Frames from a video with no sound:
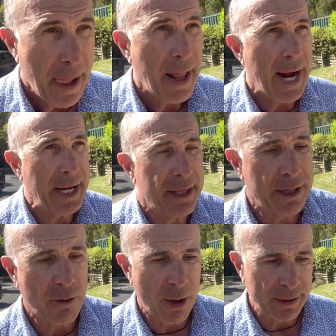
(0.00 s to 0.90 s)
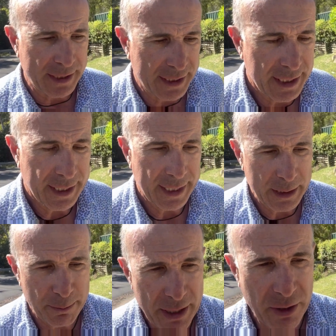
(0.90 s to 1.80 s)
Anthony Robbins is
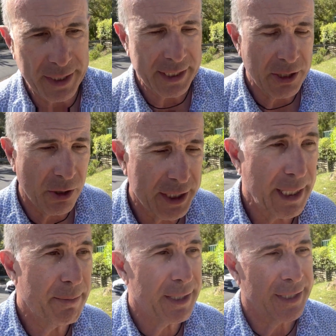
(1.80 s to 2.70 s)
big on this concept,